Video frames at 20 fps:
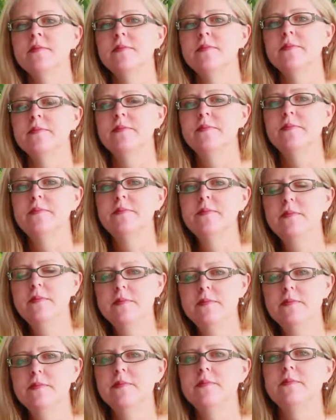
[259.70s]

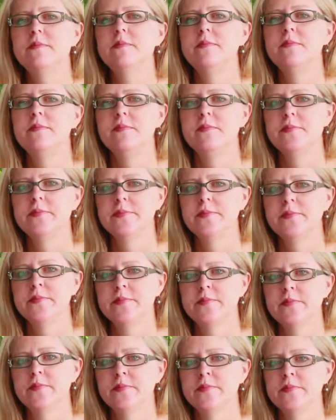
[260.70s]

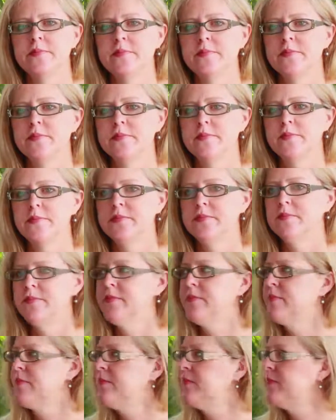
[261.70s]

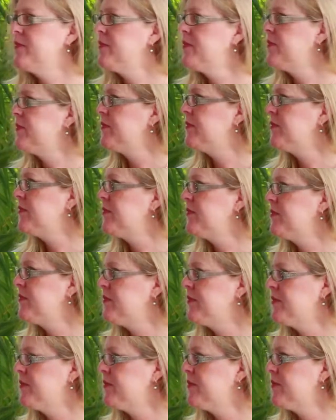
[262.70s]

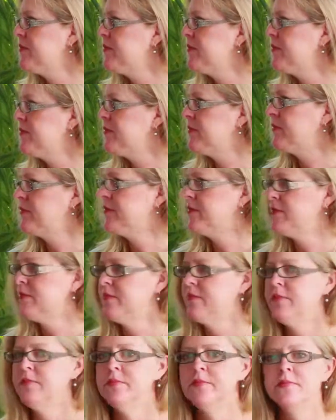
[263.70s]

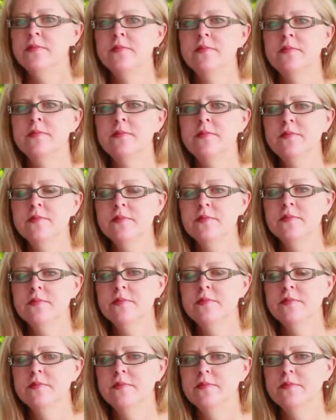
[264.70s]

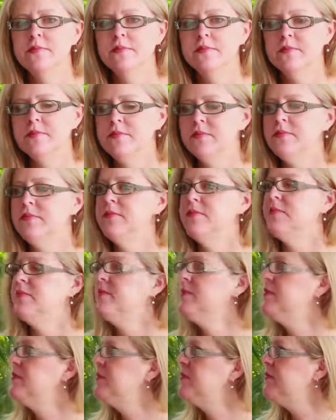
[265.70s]

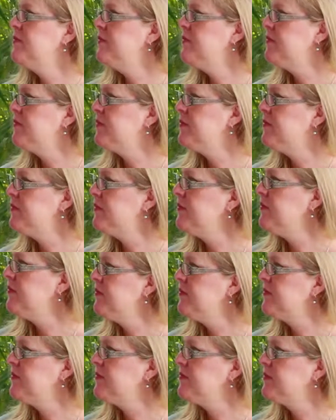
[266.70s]
The person shown says nothing.